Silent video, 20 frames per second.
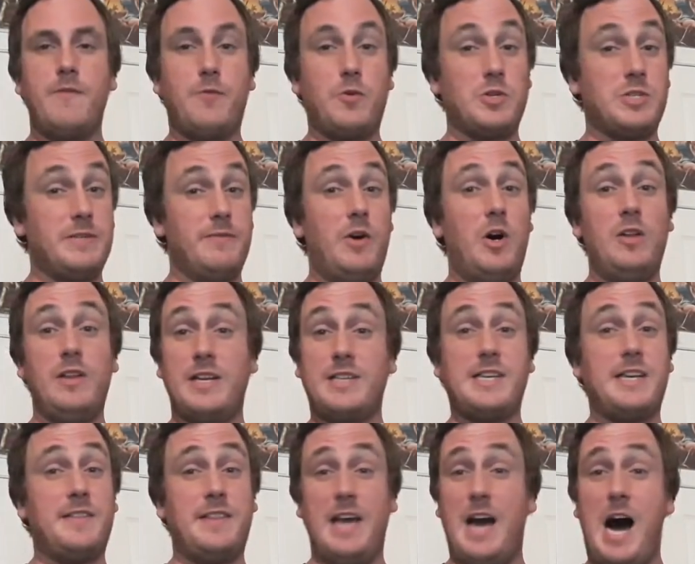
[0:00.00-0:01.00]
First of all, let's
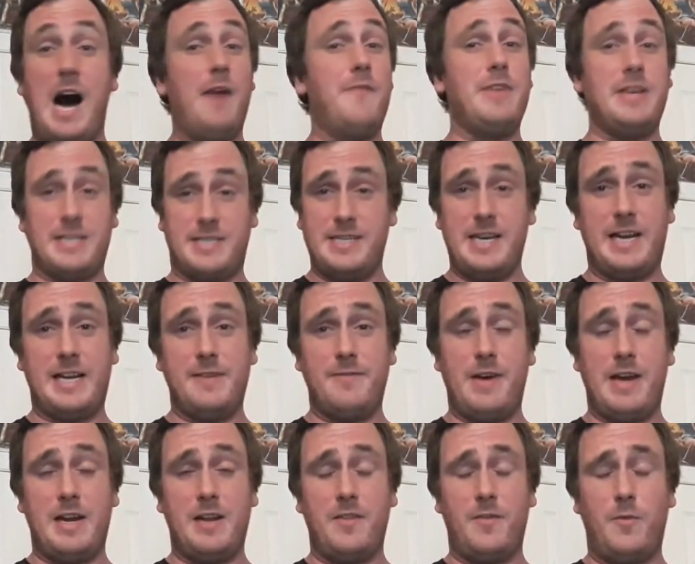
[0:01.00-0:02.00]
get the obvious negative
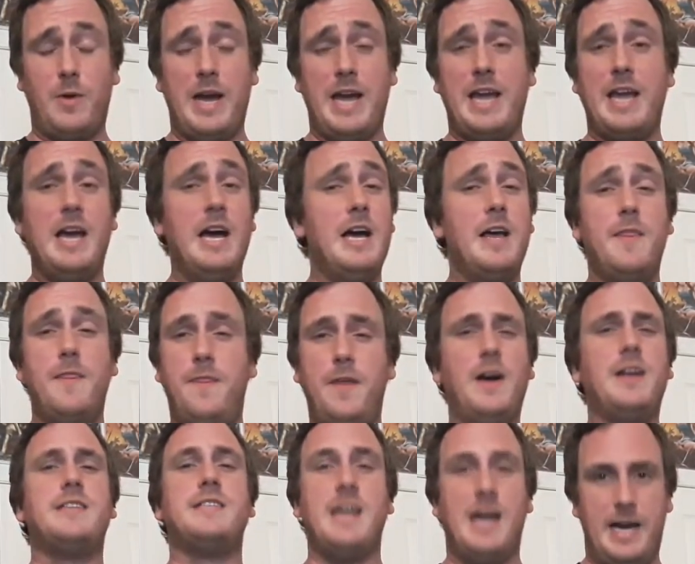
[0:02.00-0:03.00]
out of the way,
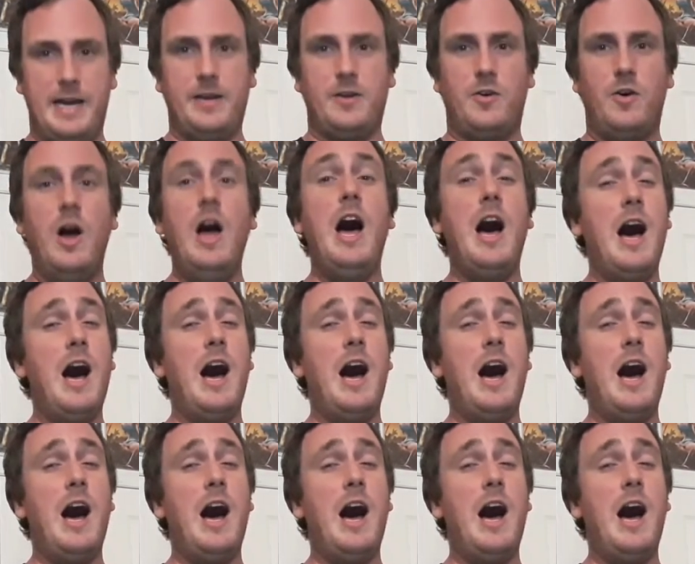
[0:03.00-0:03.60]
the title.